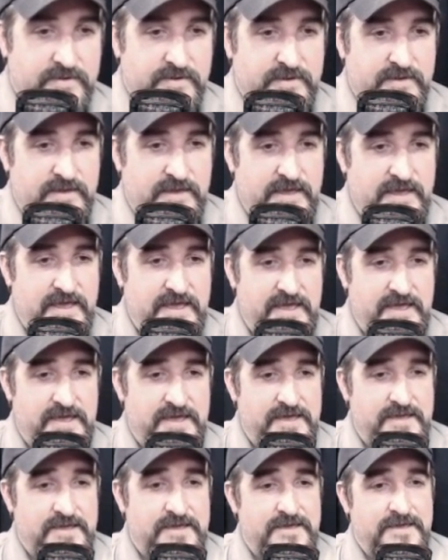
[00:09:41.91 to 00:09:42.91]

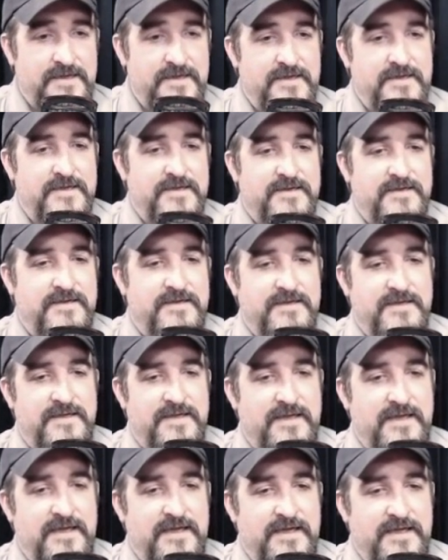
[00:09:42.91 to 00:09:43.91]
hey,
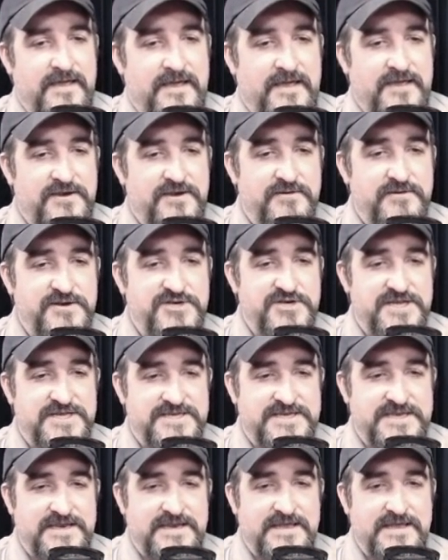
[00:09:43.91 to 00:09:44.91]
how you doing,
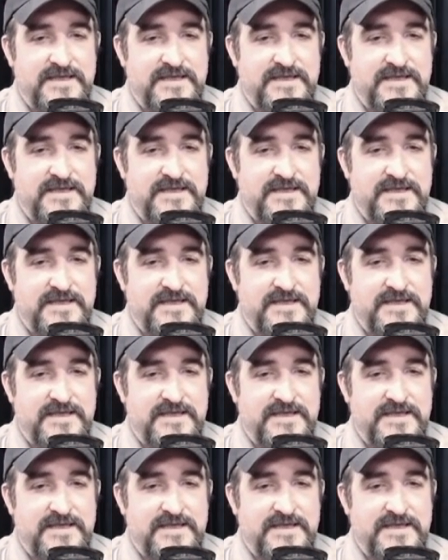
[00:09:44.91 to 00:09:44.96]
Justin?